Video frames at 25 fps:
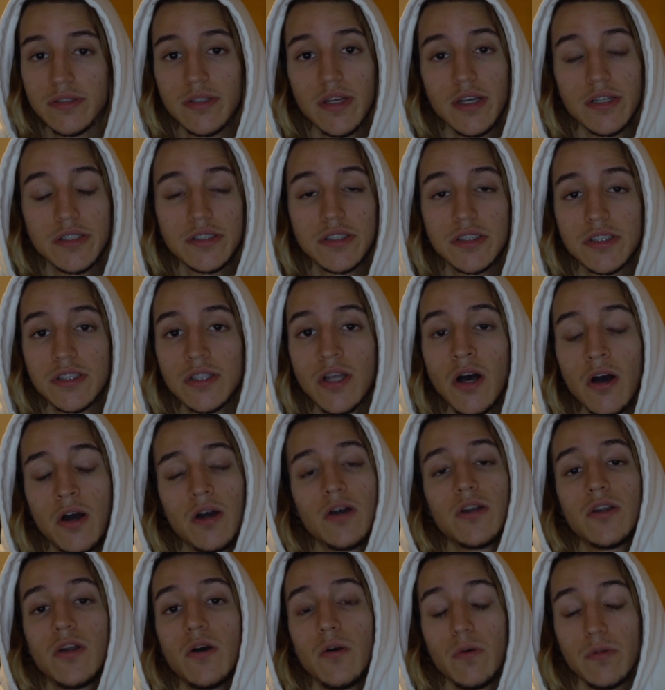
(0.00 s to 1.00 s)
it's
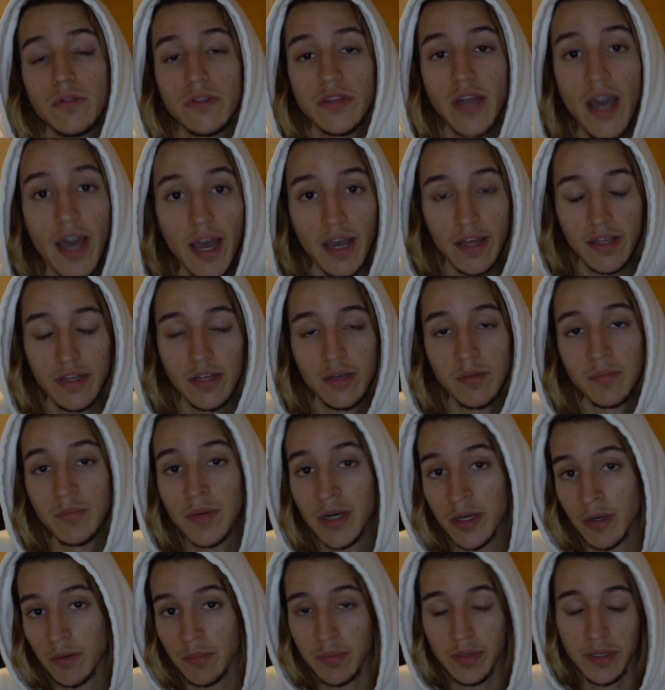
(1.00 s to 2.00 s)
not all that, in
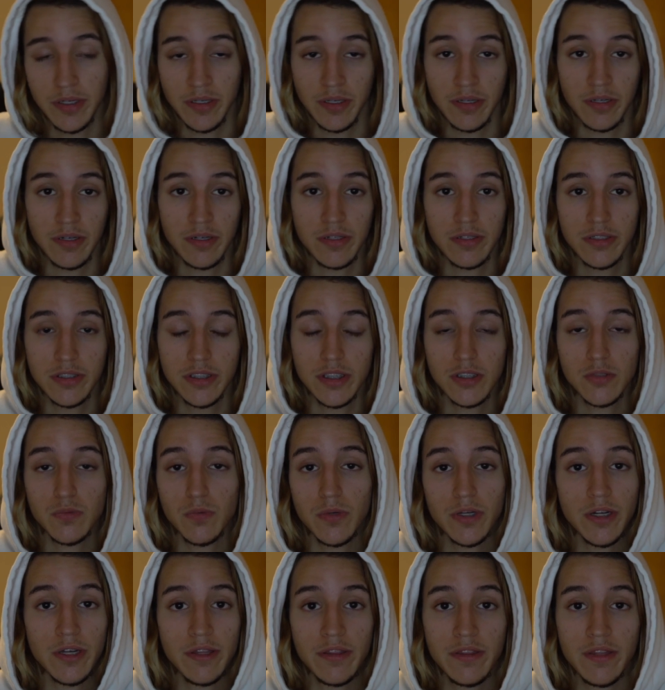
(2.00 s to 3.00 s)
my opinion. Just
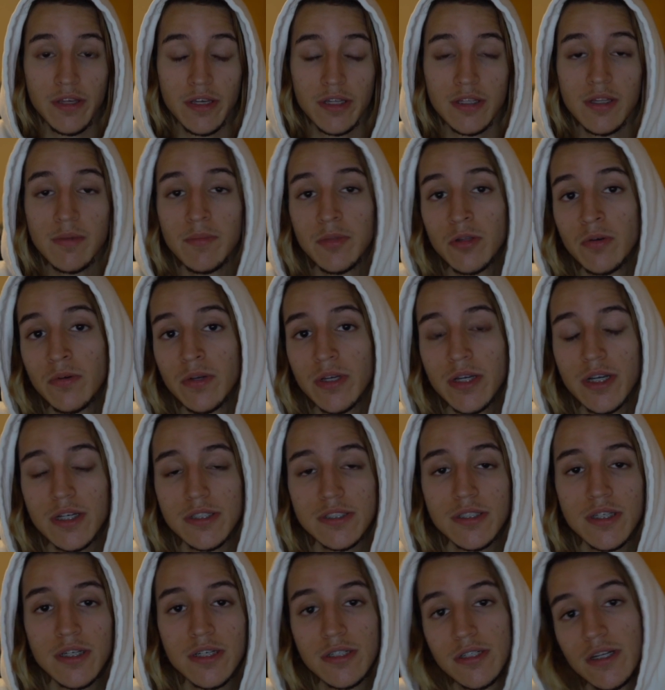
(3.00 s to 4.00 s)
what I think. Let me know what you
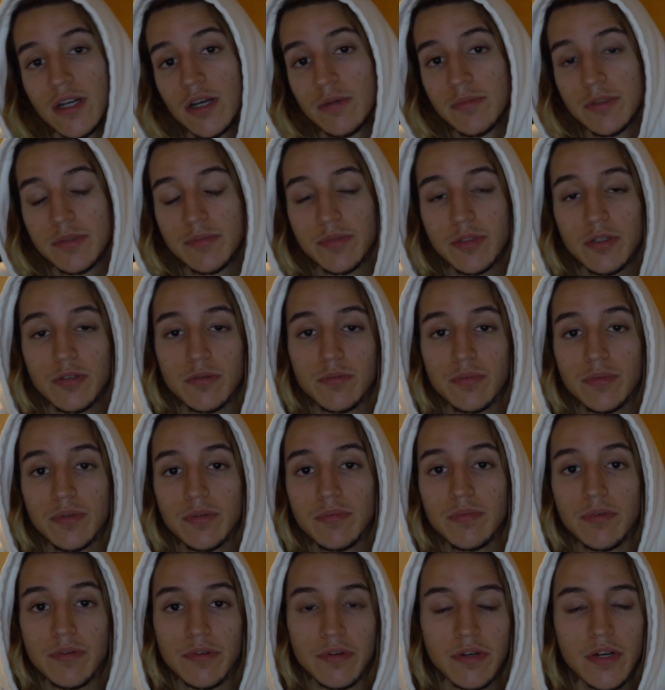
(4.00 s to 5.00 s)
guys think in the comments below,
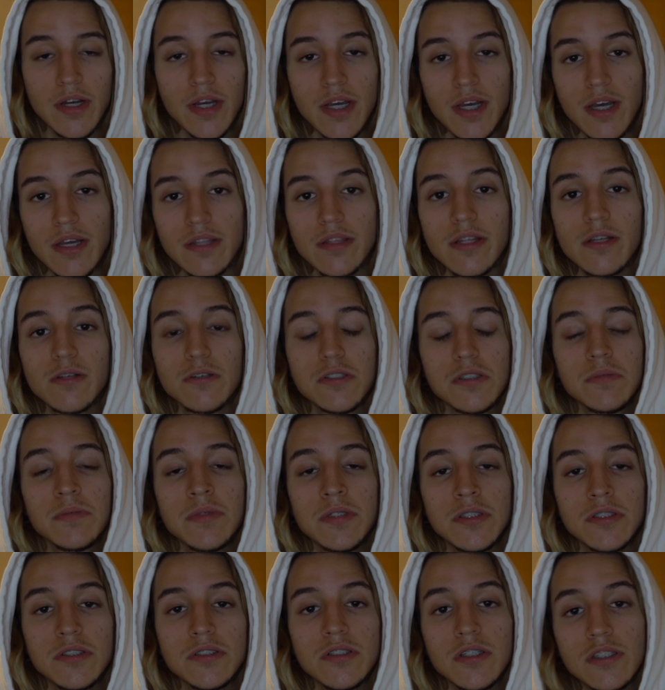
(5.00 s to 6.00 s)
people. Thank you so
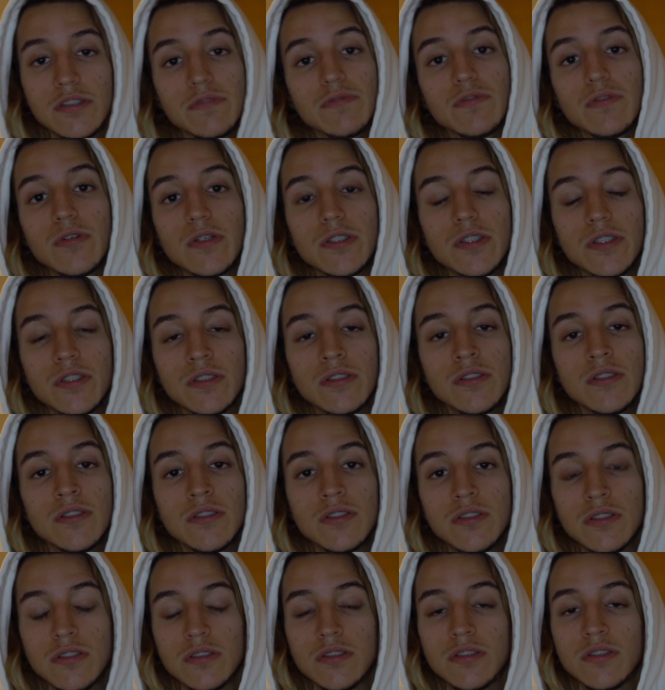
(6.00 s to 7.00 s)
much. Thank you for watching.
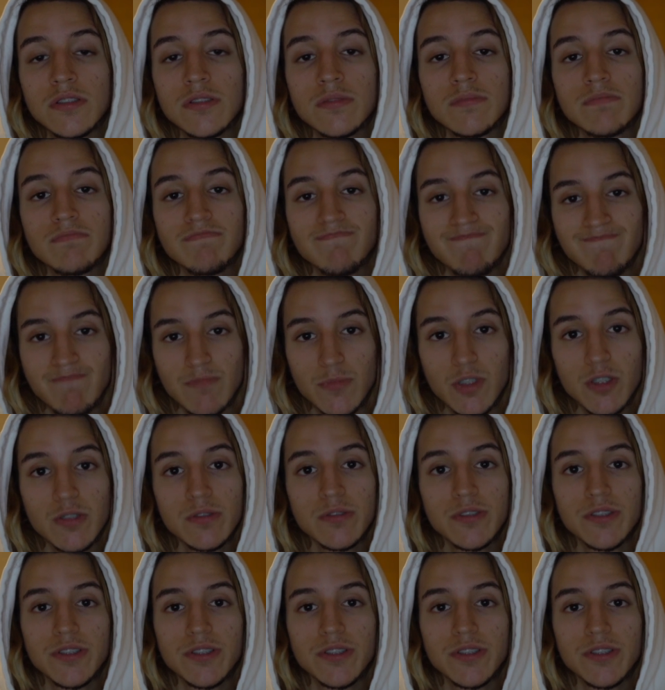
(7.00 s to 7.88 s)
Join here. Gooner